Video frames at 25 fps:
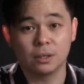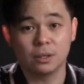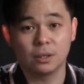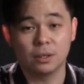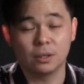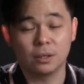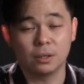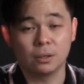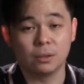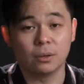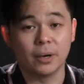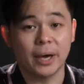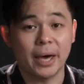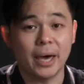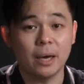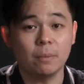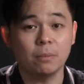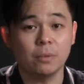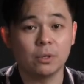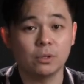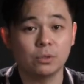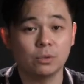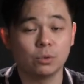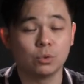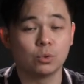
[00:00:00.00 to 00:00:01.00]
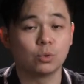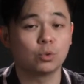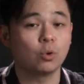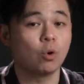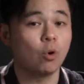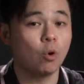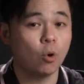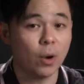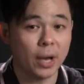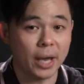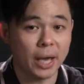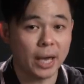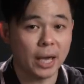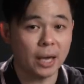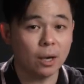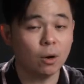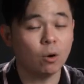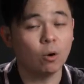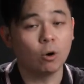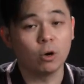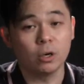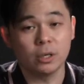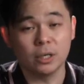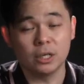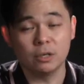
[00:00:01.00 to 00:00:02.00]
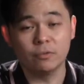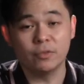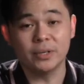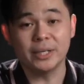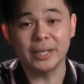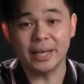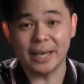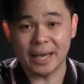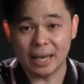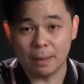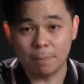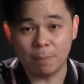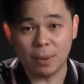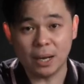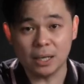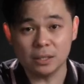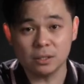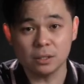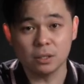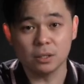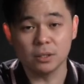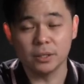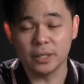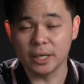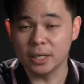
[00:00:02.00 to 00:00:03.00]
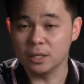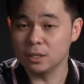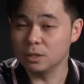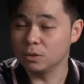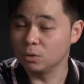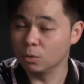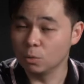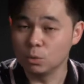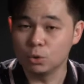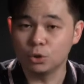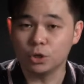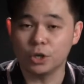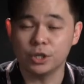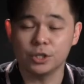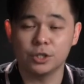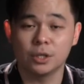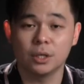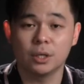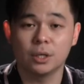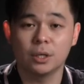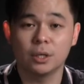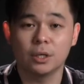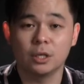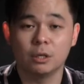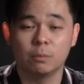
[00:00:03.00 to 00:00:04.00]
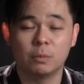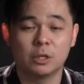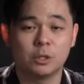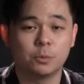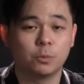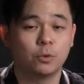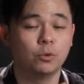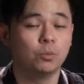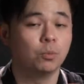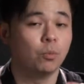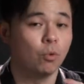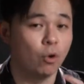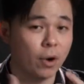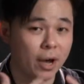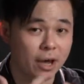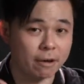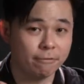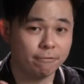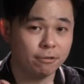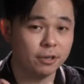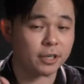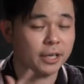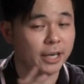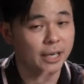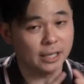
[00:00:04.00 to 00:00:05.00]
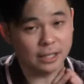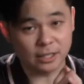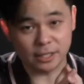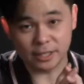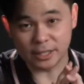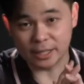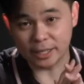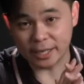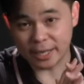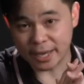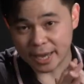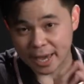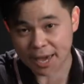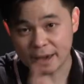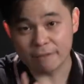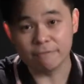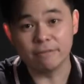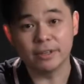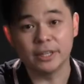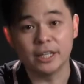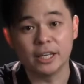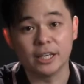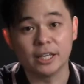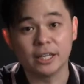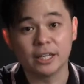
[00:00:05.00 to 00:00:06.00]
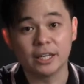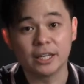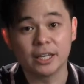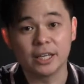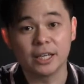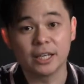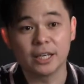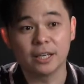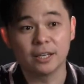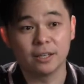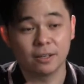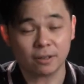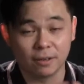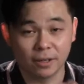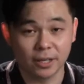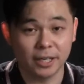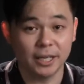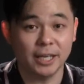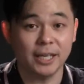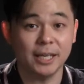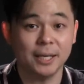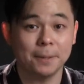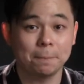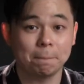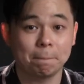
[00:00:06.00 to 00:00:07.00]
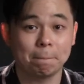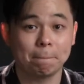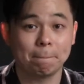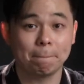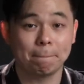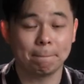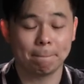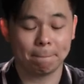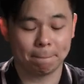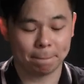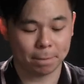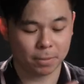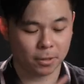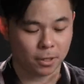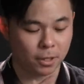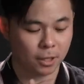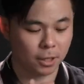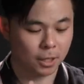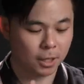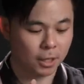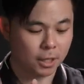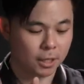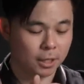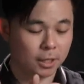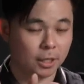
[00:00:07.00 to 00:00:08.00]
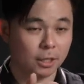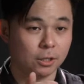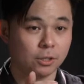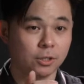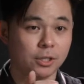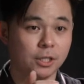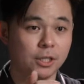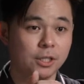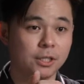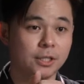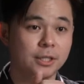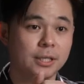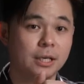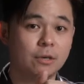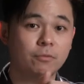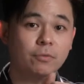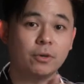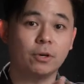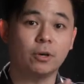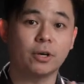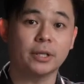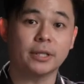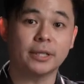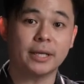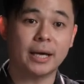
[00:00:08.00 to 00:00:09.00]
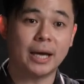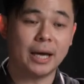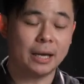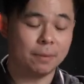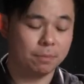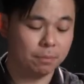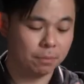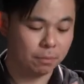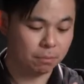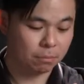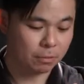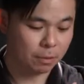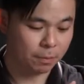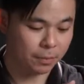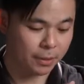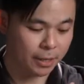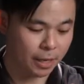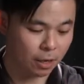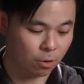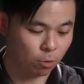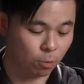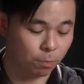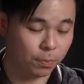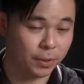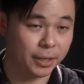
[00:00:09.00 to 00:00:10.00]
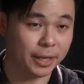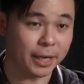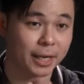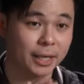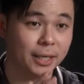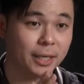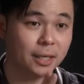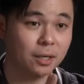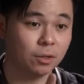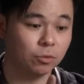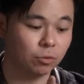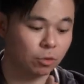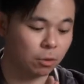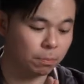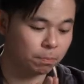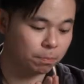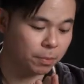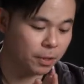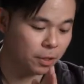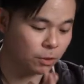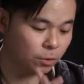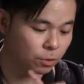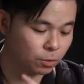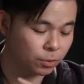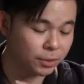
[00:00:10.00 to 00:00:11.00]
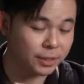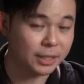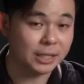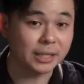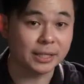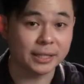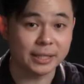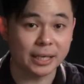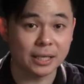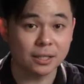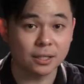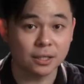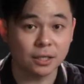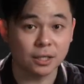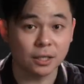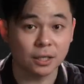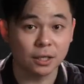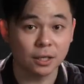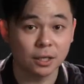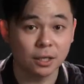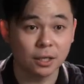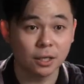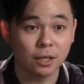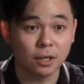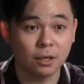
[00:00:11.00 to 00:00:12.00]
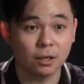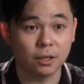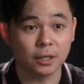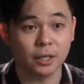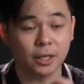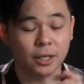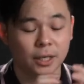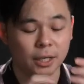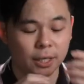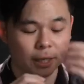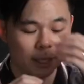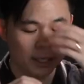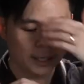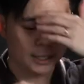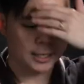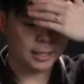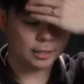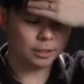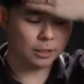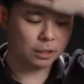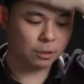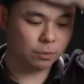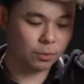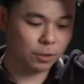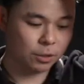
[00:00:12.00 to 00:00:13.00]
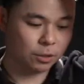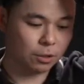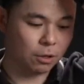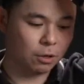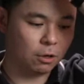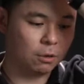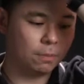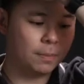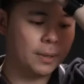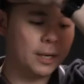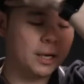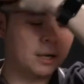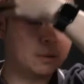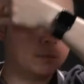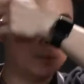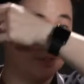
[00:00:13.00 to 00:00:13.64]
Your aim is to score A or even A+, then no choice. You must put more effort and study everything. Okay? Okay, since now we got time, maybe I open another topic to discuss here. Okay, let's say we talk about